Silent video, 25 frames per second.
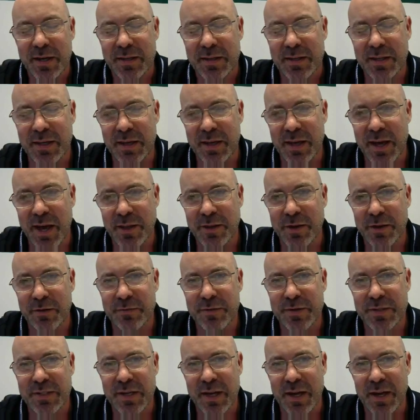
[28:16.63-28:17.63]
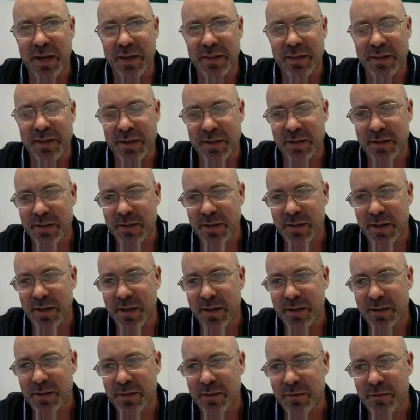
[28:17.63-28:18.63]
the other
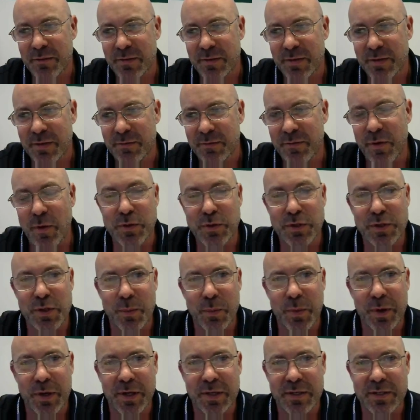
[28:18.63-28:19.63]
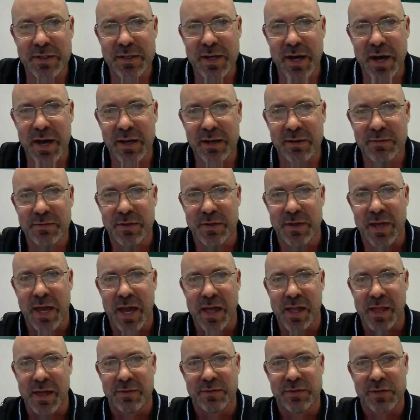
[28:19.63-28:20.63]
the folks that work inside of the
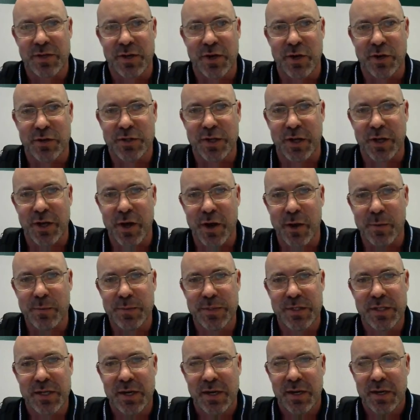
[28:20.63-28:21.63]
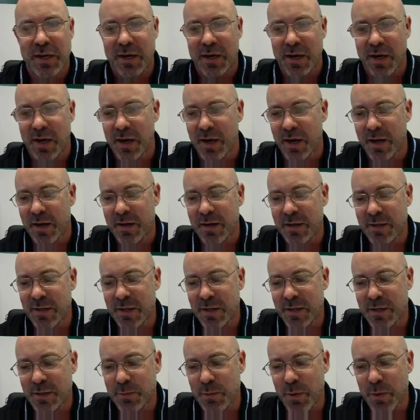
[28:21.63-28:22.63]
ALFs and nursing homes
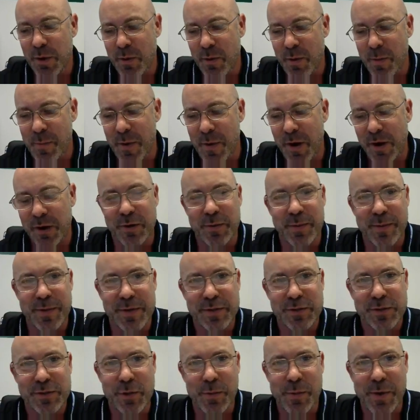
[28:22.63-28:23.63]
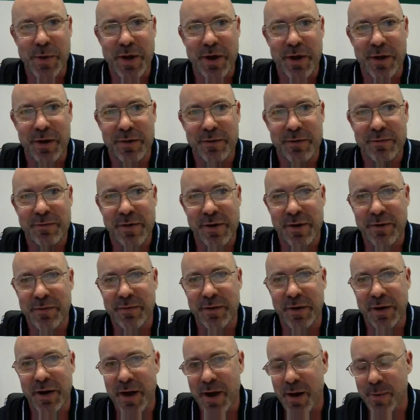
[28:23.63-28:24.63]
is pretty remarkable. So we are
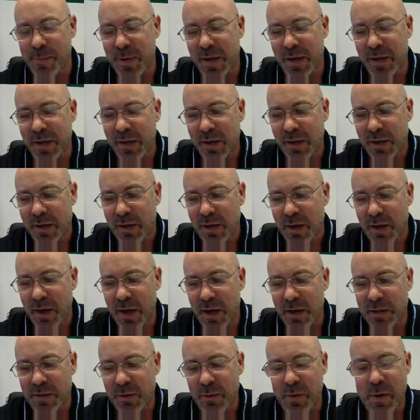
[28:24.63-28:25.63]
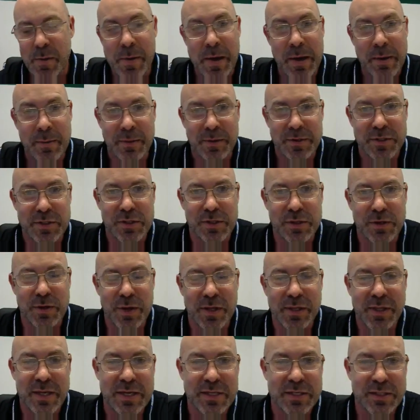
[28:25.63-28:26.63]
very, very happy that we've been able
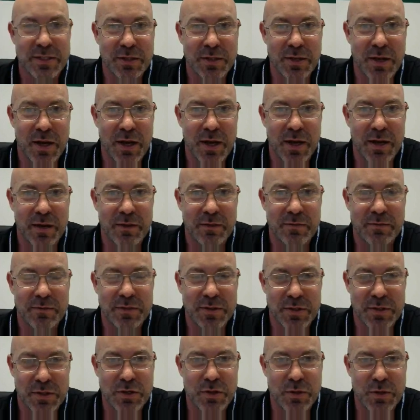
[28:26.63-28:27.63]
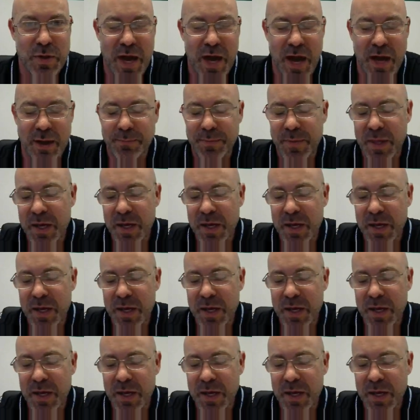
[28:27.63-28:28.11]
to at least to do that.